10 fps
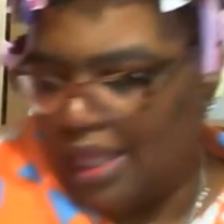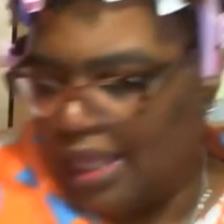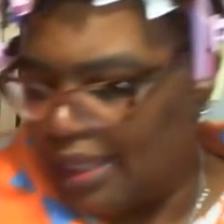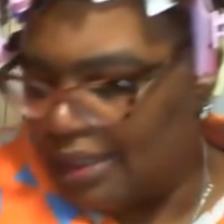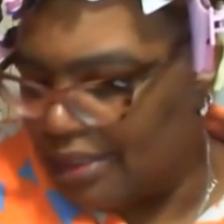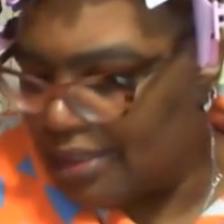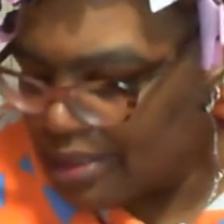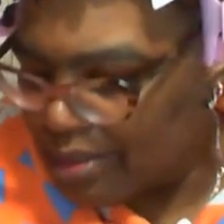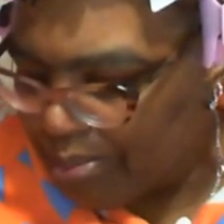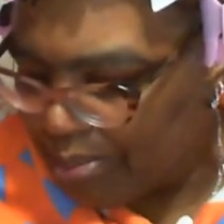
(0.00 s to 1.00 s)
and then
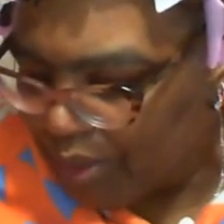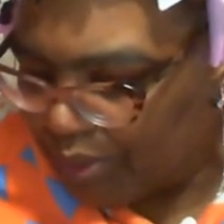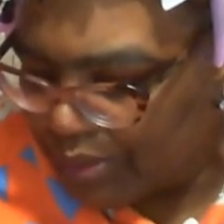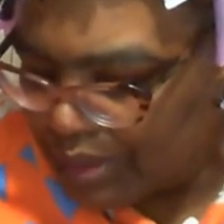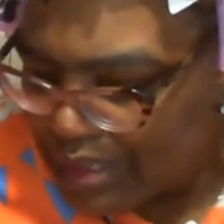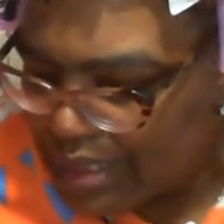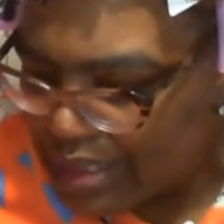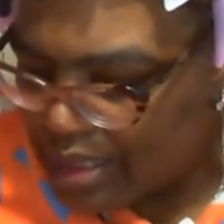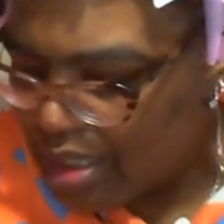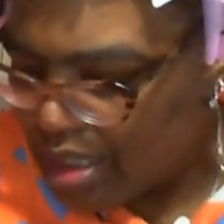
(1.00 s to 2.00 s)
as a bonus,
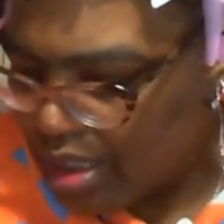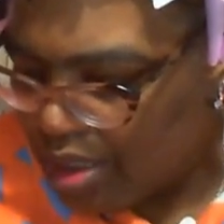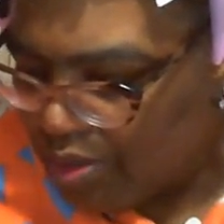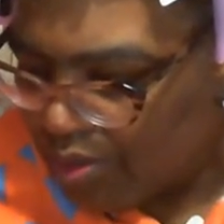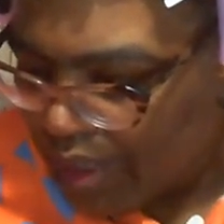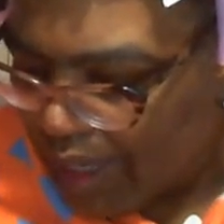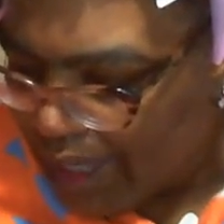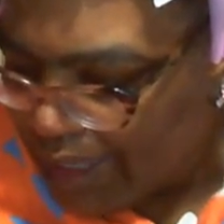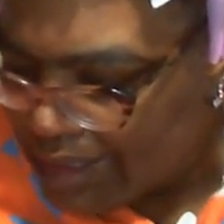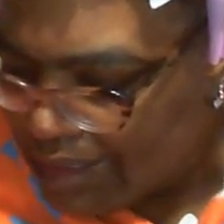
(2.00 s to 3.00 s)
you
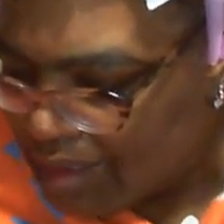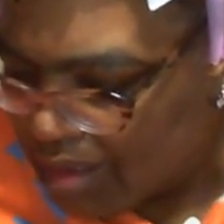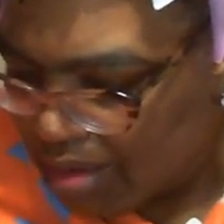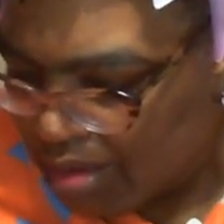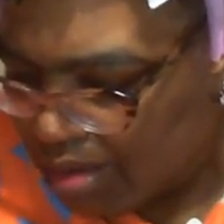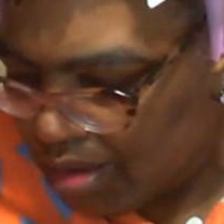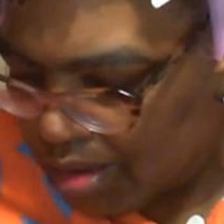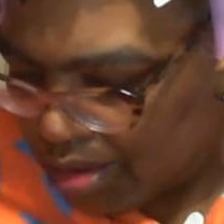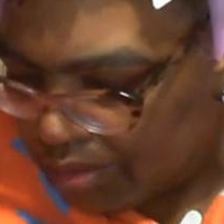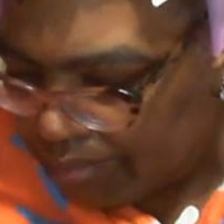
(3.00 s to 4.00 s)
got,
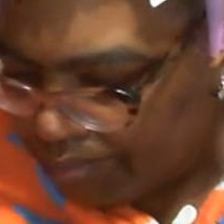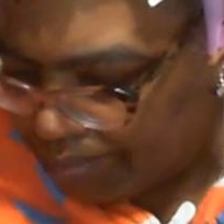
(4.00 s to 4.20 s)
I